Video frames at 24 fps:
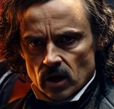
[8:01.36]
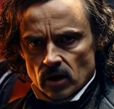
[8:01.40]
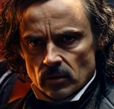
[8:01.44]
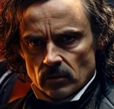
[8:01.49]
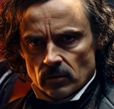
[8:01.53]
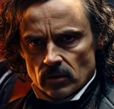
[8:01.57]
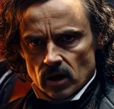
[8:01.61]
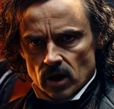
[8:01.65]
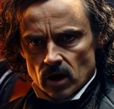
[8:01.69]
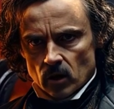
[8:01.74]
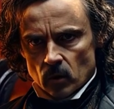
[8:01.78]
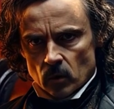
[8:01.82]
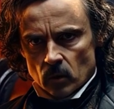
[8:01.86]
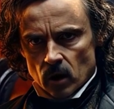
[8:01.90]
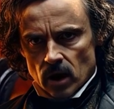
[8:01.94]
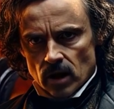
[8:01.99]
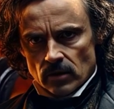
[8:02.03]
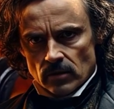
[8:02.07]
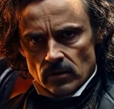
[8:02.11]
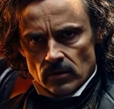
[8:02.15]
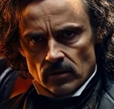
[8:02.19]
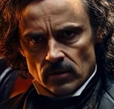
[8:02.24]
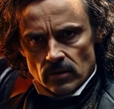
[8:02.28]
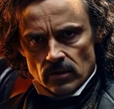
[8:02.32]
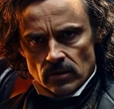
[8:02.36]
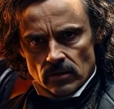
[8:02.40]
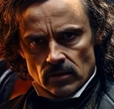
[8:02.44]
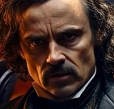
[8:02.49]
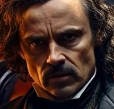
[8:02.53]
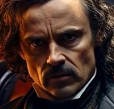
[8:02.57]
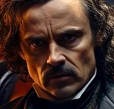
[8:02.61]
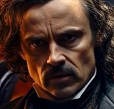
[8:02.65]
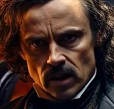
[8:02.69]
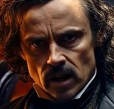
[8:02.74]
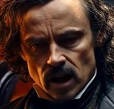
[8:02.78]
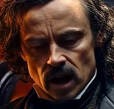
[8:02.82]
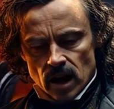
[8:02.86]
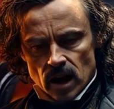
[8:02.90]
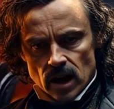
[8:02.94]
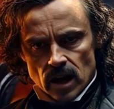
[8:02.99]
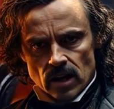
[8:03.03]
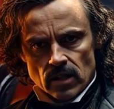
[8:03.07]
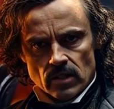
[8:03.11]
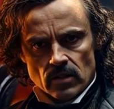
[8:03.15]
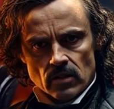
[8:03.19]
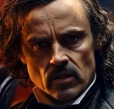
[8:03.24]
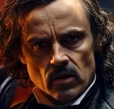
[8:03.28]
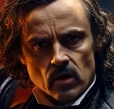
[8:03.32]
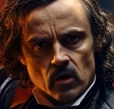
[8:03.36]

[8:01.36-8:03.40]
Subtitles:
our farewells, I ask